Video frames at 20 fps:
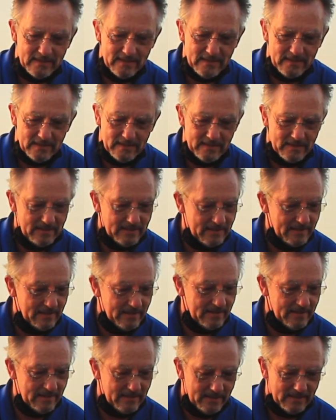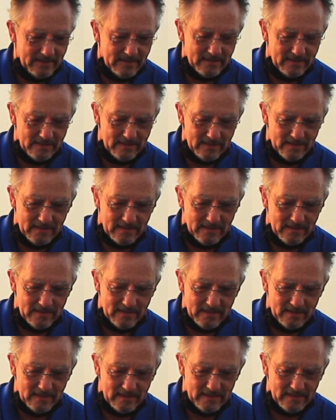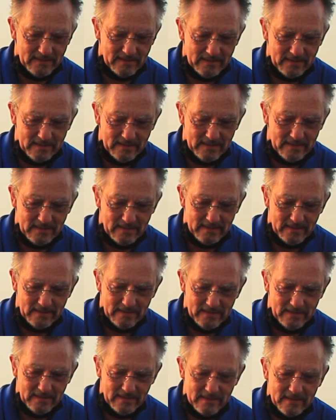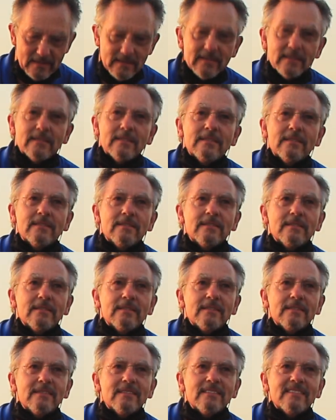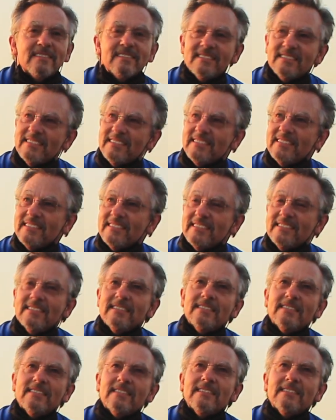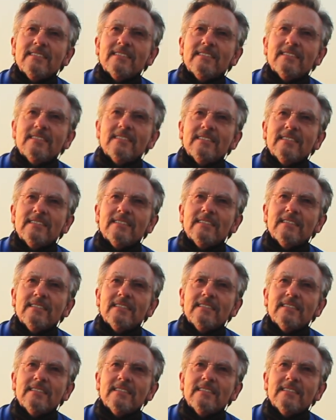(silent)